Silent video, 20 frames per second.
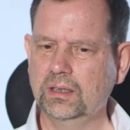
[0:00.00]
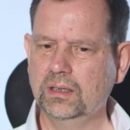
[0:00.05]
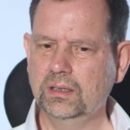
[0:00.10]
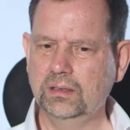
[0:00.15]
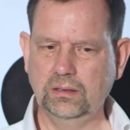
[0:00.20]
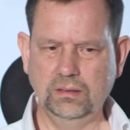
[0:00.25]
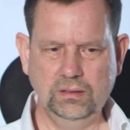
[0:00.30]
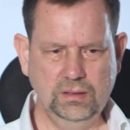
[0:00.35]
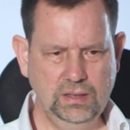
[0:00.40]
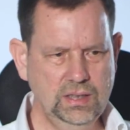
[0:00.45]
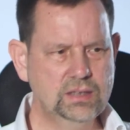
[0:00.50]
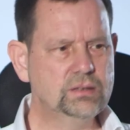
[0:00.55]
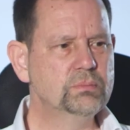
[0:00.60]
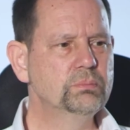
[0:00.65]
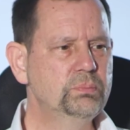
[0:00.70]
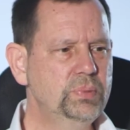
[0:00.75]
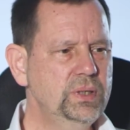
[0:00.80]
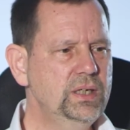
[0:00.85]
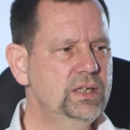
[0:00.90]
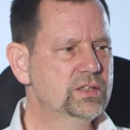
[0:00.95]
It
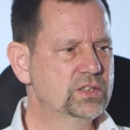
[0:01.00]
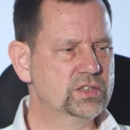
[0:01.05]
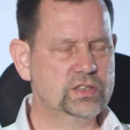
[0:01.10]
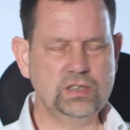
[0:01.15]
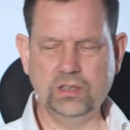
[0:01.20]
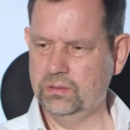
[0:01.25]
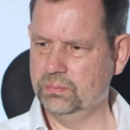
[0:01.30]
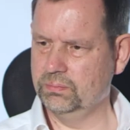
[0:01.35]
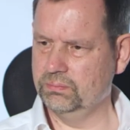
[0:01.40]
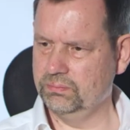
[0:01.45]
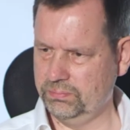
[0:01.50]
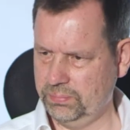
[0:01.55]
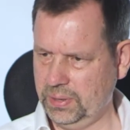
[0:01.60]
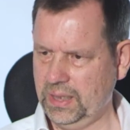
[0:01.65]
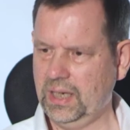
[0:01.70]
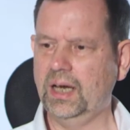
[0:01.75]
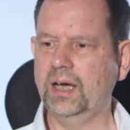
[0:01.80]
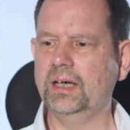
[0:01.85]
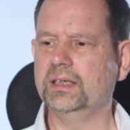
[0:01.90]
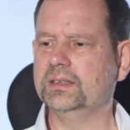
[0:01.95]
needn't be so
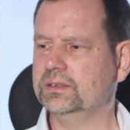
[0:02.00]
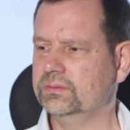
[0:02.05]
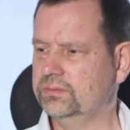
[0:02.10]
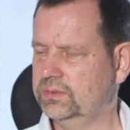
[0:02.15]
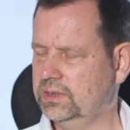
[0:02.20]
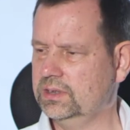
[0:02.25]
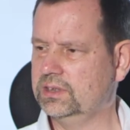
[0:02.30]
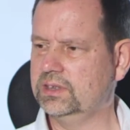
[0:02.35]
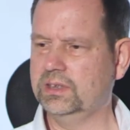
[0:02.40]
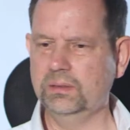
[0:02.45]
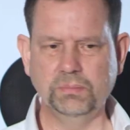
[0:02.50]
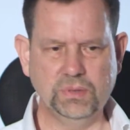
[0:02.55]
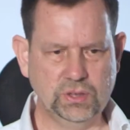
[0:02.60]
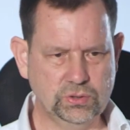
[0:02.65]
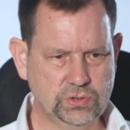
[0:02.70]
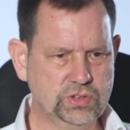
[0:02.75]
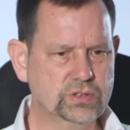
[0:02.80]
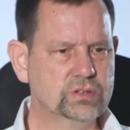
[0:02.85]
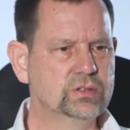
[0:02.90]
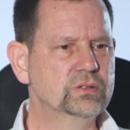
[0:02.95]
part of this
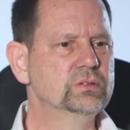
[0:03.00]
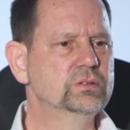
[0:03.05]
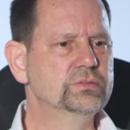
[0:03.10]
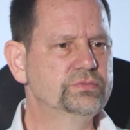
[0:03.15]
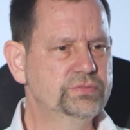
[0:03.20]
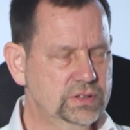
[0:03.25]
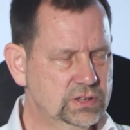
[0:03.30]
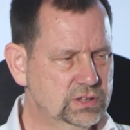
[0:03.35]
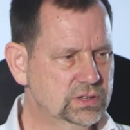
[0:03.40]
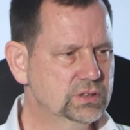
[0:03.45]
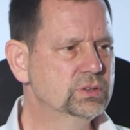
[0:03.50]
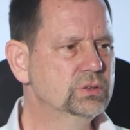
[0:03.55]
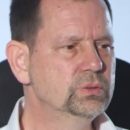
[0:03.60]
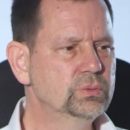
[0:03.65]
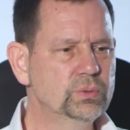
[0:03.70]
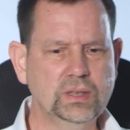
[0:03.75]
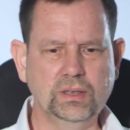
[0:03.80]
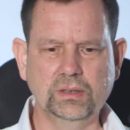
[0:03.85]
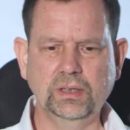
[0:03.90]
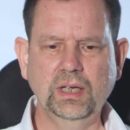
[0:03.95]
emotional,
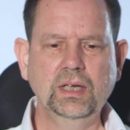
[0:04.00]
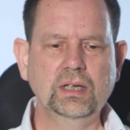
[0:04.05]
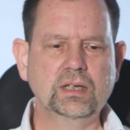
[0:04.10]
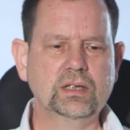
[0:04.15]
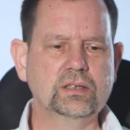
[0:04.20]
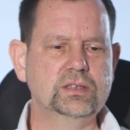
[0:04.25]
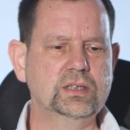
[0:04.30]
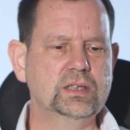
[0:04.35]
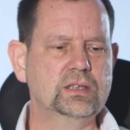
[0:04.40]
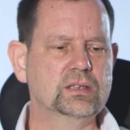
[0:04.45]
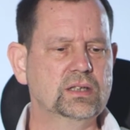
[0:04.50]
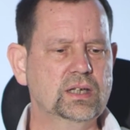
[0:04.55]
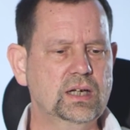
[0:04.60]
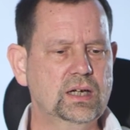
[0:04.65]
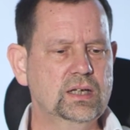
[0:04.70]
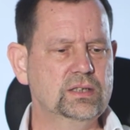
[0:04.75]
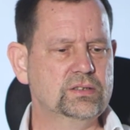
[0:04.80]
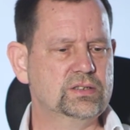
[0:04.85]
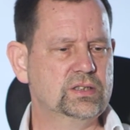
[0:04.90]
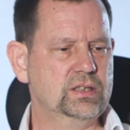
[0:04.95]
physical world, because it can
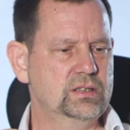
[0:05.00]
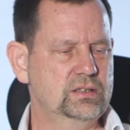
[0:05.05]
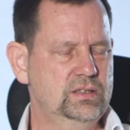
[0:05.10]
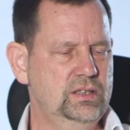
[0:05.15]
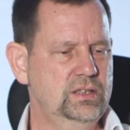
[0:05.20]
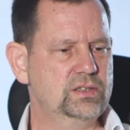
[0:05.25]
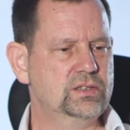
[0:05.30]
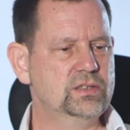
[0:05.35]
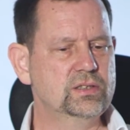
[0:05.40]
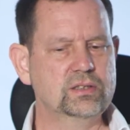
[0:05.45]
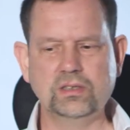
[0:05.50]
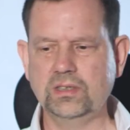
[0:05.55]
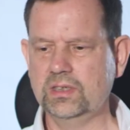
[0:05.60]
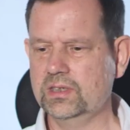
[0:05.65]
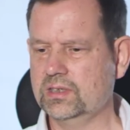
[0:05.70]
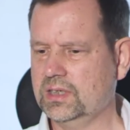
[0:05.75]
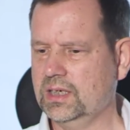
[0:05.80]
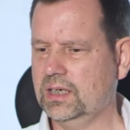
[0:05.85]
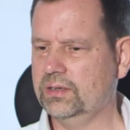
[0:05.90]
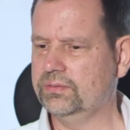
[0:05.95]
kind of
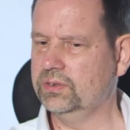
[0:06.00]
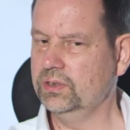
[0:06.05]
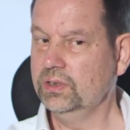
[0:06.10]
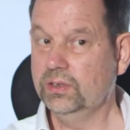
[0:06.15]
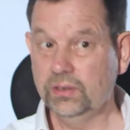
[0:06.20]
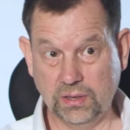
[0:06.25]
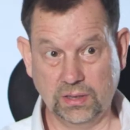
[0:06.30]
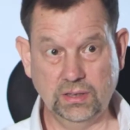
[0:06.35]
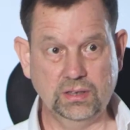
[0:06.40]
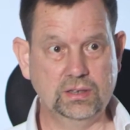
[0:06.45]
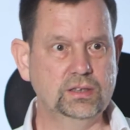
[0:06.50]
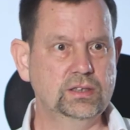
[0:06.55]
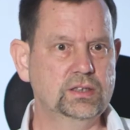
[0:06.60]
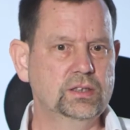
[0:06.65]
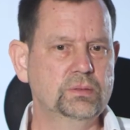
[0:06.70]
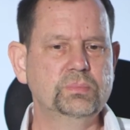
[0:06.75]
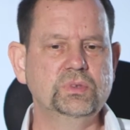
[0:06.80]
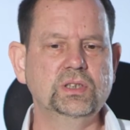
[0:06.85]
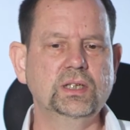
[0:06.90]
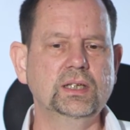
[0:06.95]
distance itself and look at
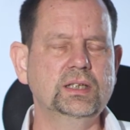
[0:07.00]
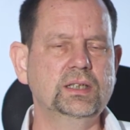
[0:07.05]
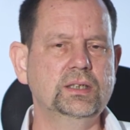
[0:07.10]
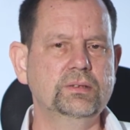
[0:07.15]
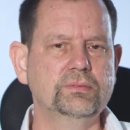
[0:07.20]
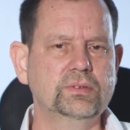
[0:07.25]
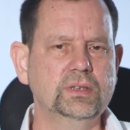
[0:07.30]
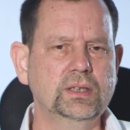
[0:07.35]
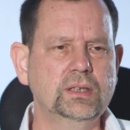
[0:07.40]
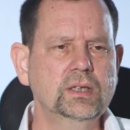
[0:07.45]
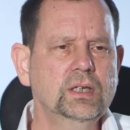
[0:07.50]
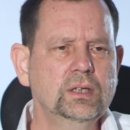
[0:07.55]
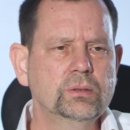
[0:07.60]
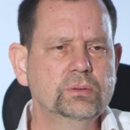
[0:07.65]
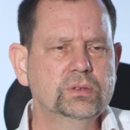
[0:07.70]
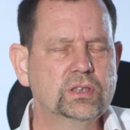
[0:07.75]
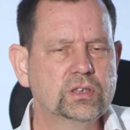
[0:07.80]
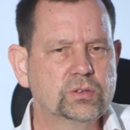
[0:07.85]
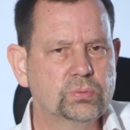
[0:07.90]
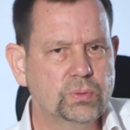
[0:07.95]
it objectively,
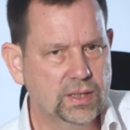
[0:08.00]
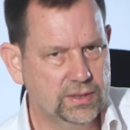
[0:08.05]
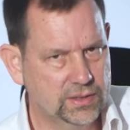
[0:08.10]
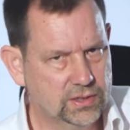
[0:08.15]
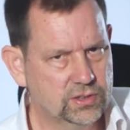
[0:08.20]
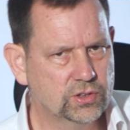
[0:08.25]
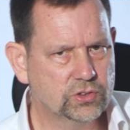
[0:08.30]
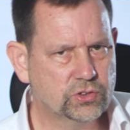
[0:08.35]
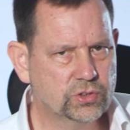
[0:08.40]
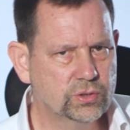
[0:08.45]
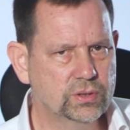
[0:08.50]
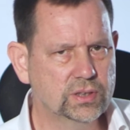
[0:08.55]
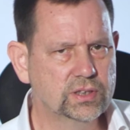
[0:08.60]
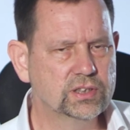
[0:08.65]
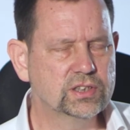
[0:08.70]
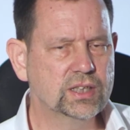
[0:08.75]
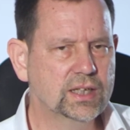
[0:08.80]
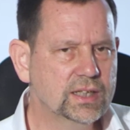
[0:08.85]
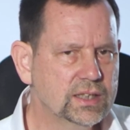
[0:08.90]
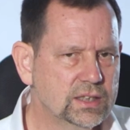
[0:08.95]
which is why there's a truly
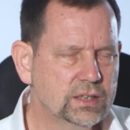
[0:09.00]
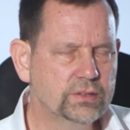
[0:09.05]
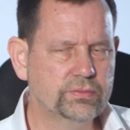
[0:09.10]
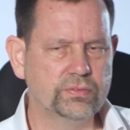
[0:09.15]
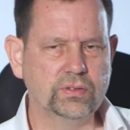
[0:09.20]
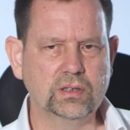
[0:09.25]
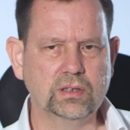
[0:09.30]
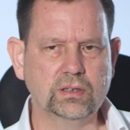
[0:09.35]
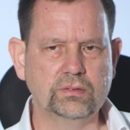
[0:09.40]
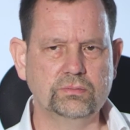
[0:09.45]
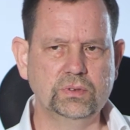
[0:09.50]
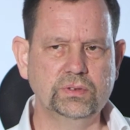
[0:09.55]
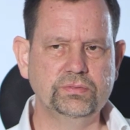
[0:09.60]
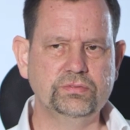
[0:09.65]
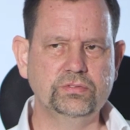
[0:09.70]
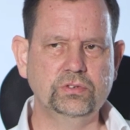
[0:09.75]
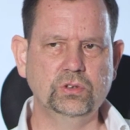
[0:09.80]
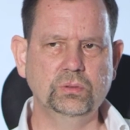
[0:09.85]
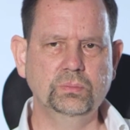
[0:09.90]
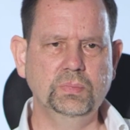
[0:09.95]
scientific and
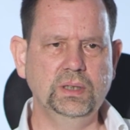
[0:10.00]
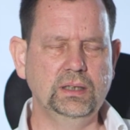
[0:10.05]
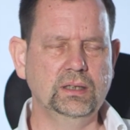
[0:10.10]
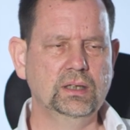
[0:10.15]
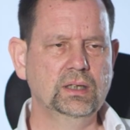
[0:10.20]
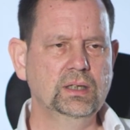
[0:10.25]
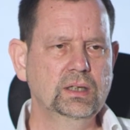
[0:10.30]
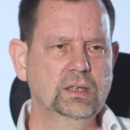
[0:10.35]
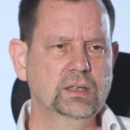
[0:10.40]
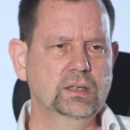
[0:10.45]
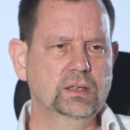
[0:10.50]
reforming